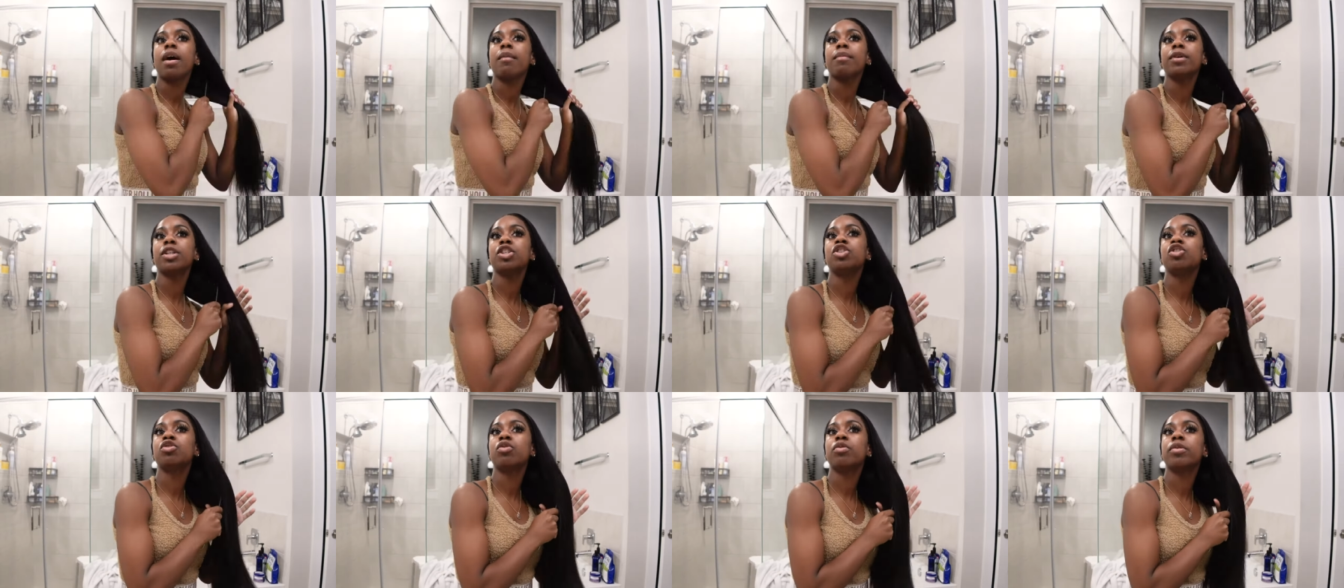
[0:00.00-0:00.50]
I'm
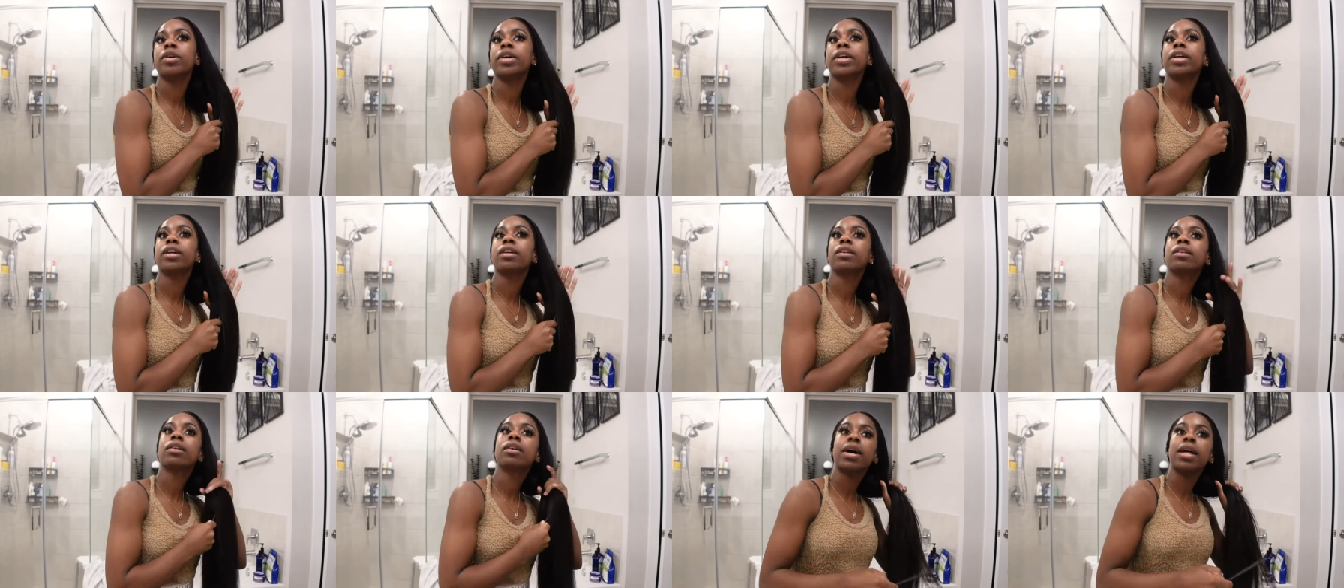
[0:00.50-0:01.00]

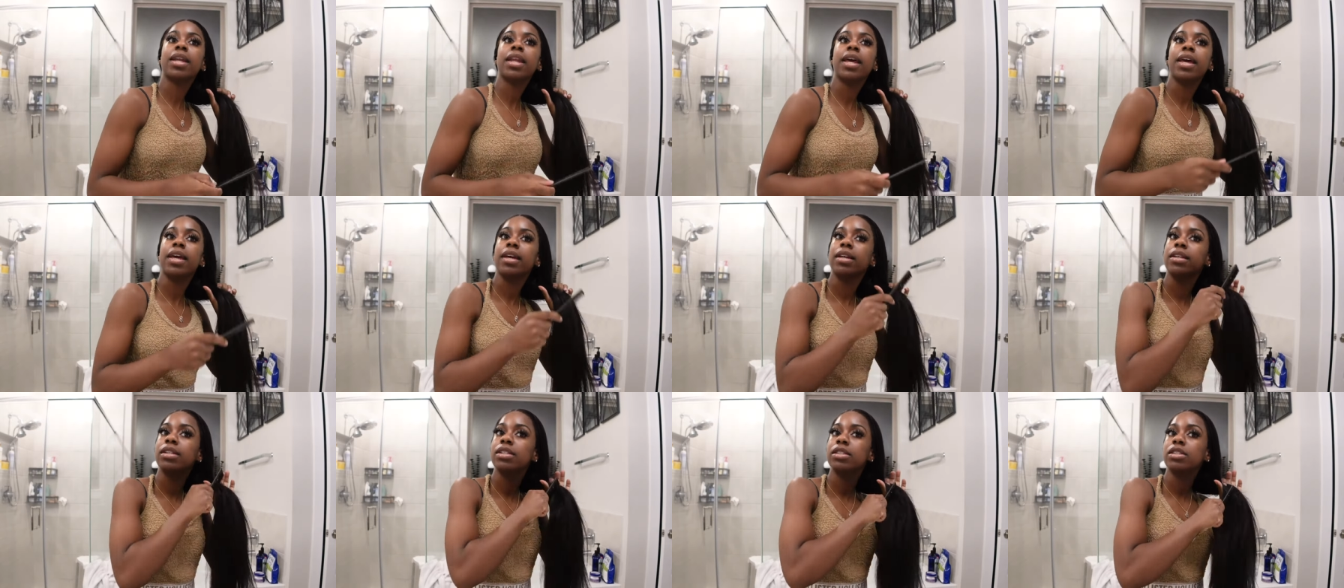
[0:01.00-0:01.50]
enjoying my
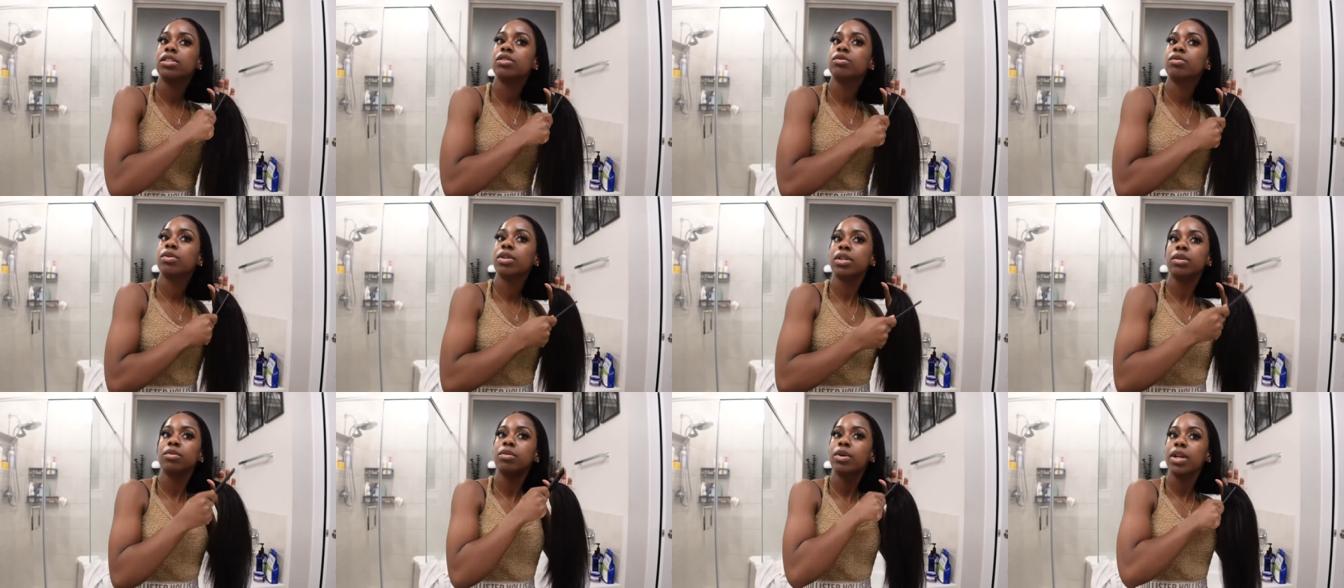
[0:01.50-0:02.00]
day. This is
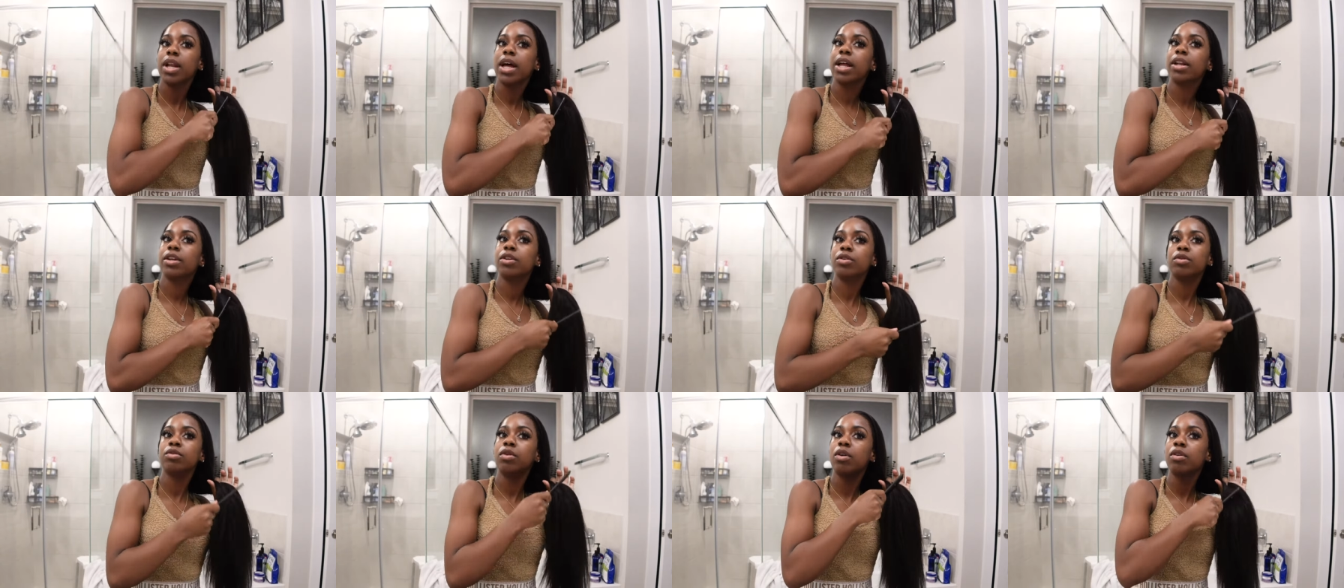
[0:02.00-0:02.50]
really what
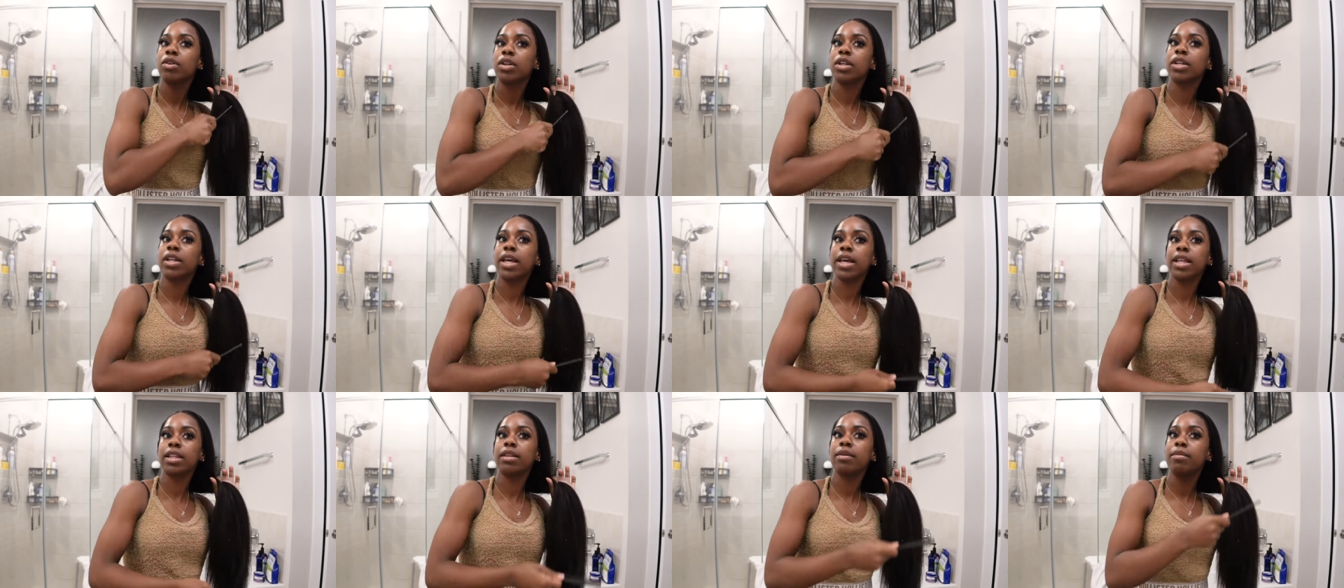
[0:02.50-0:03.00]
I do on a
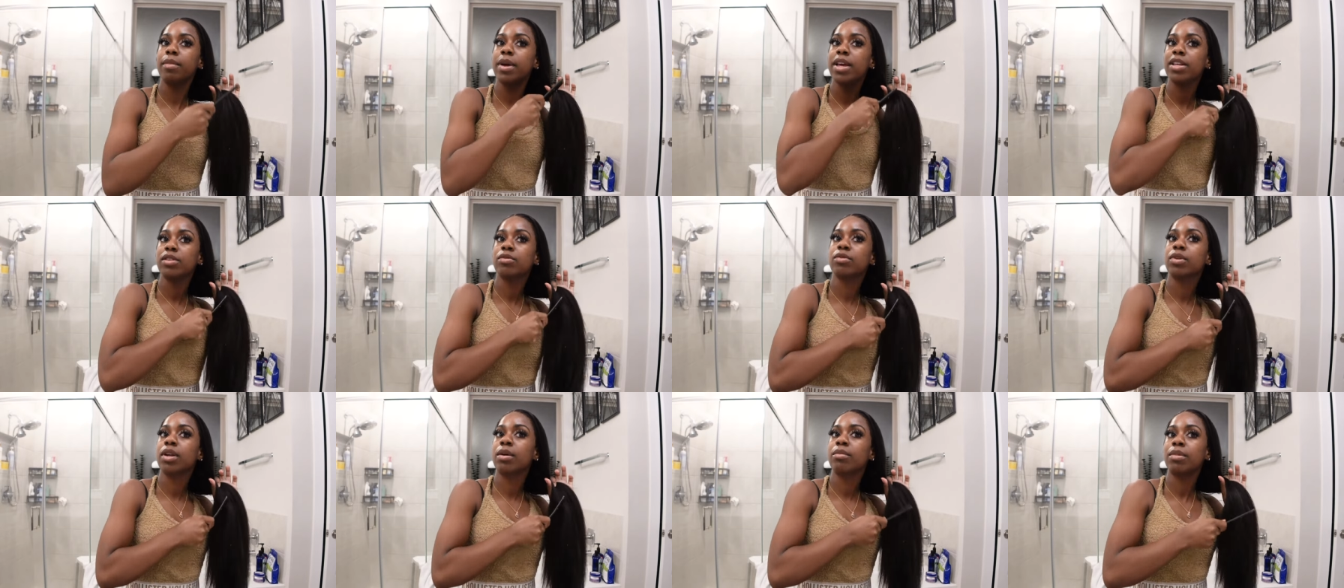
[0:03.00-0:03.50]
daily
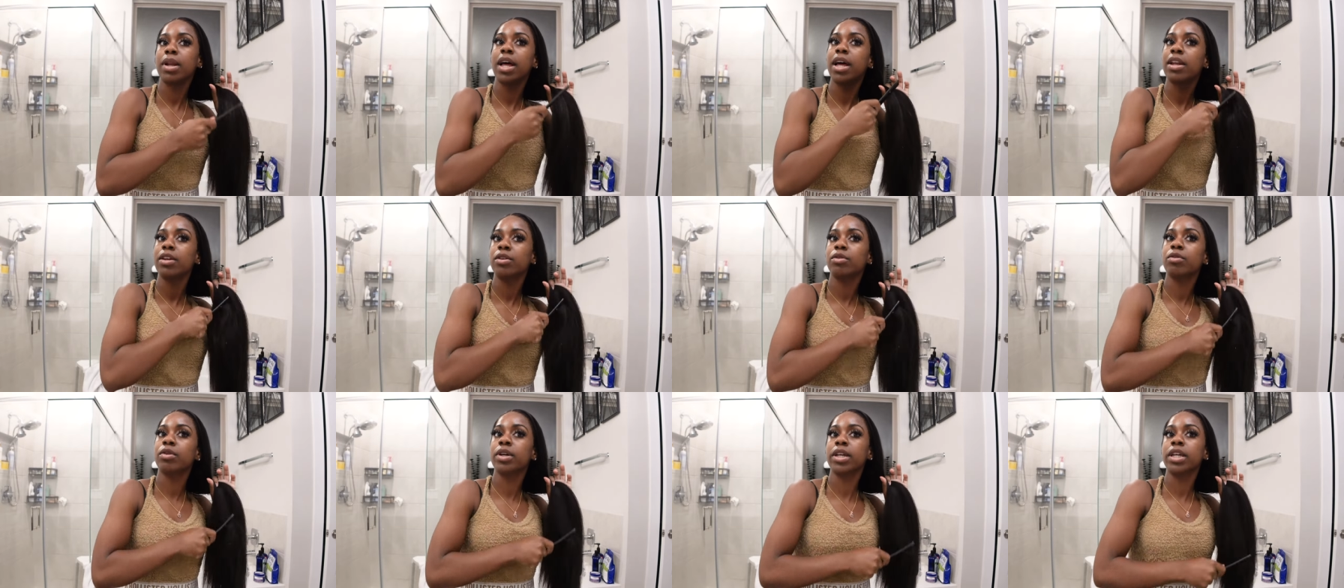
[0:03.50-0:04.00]
basis when I'm
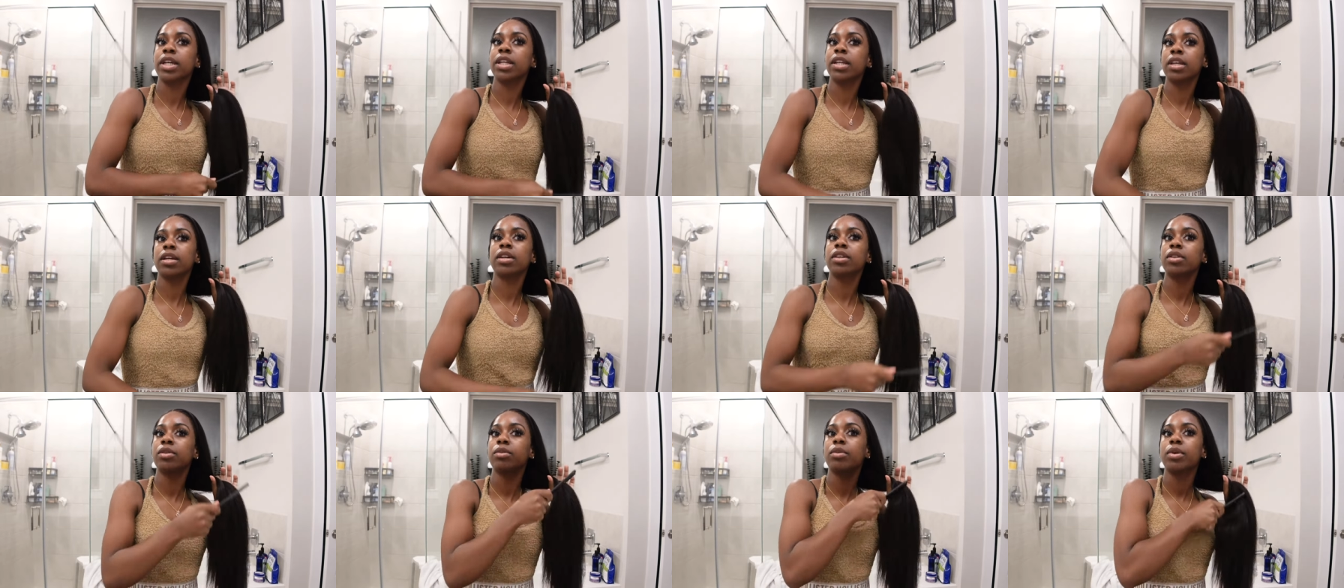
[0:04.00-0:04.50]
not doing
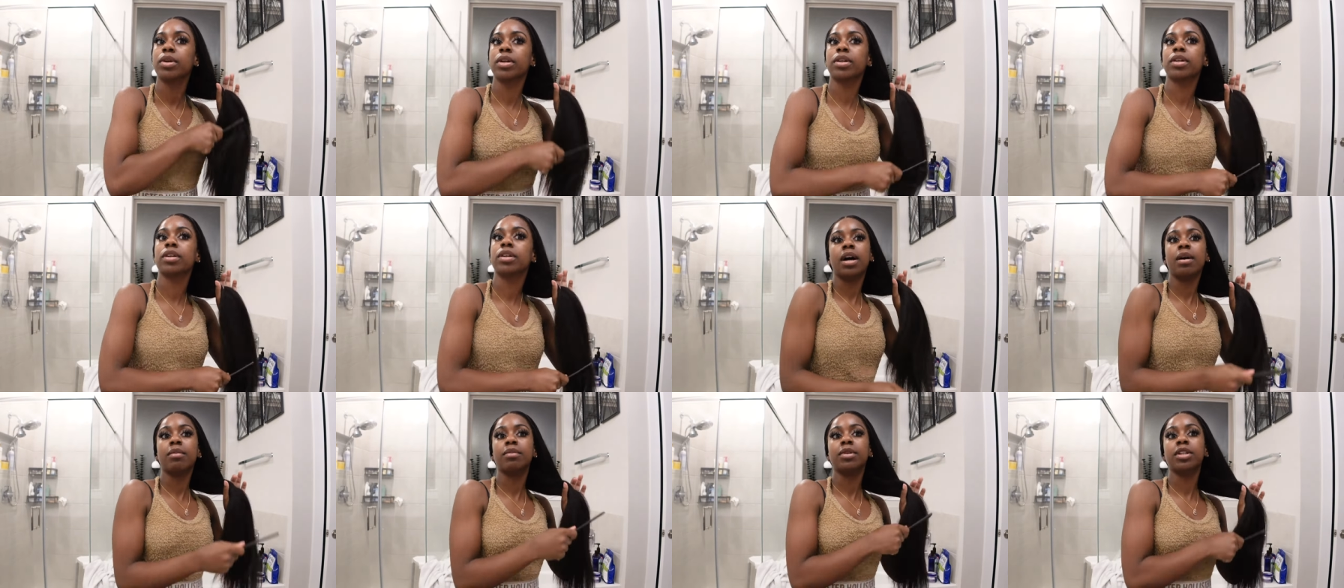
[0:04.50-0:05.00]
any other
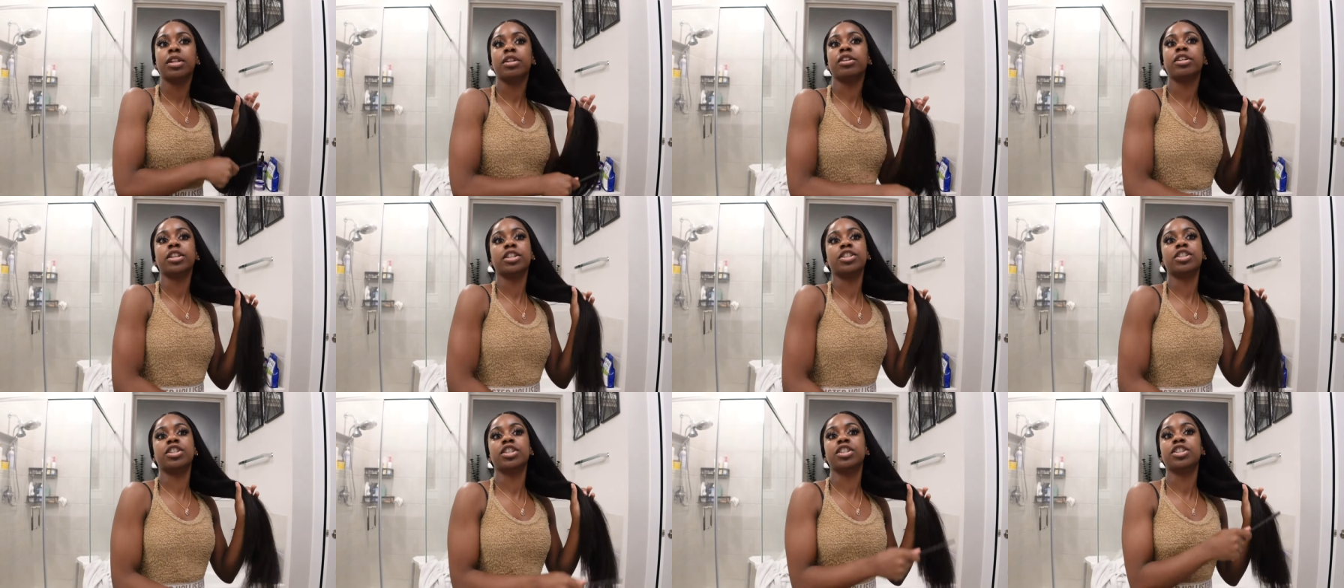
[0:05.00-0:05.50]
work. I'm
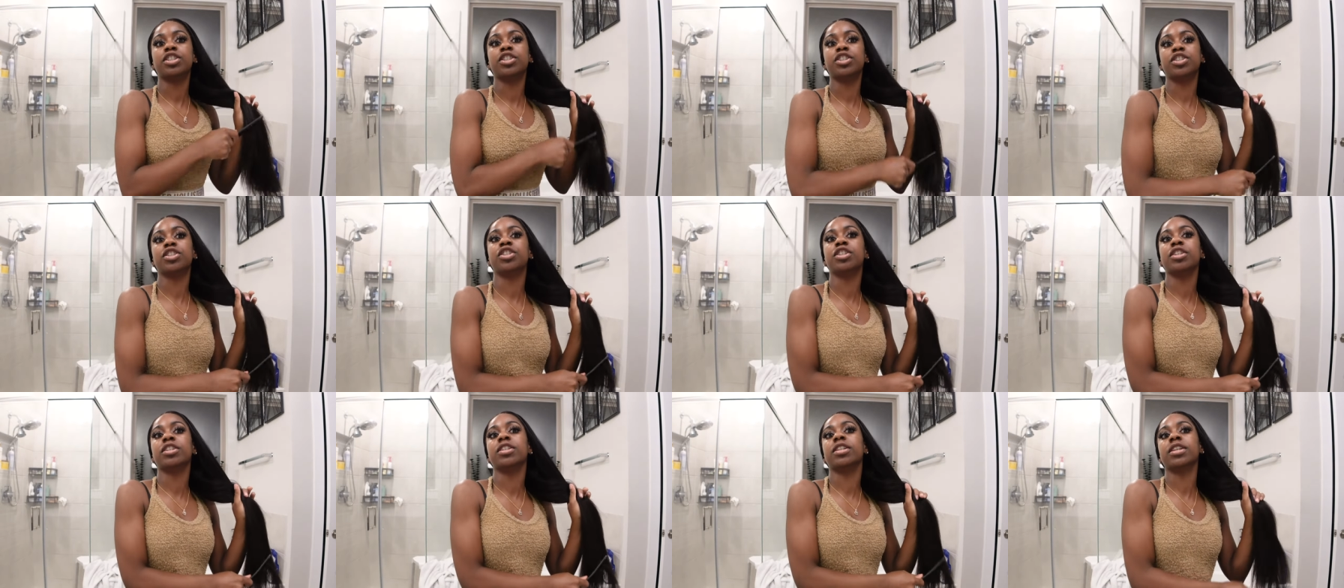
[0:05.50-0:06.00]
literally just
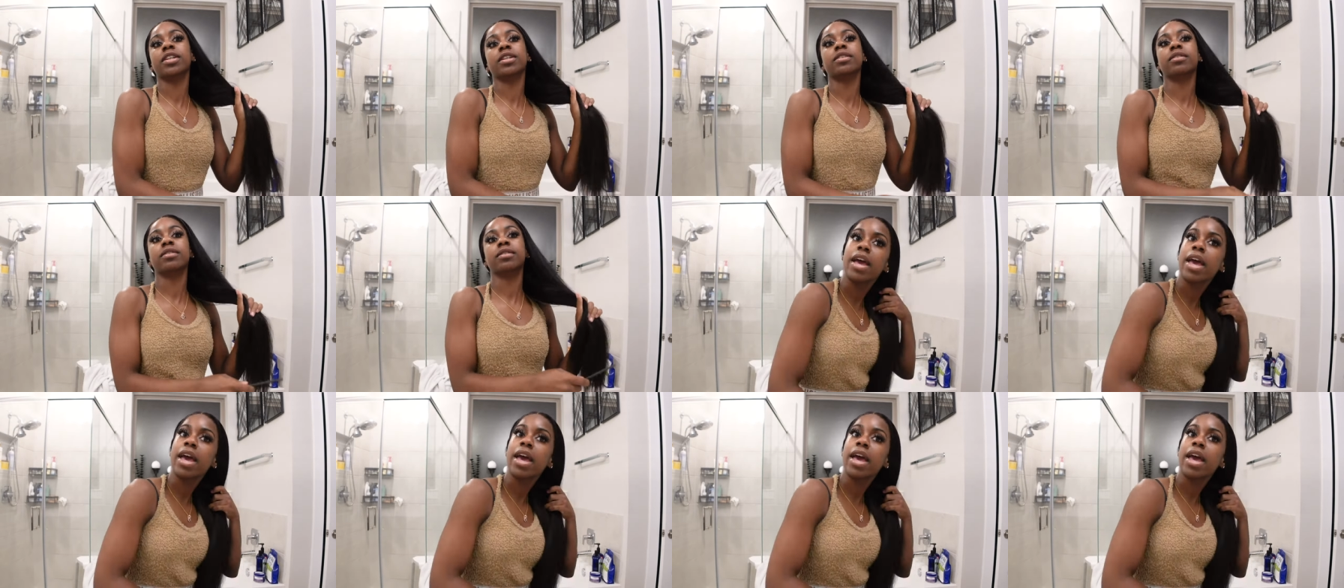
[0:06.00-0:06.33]
chilling.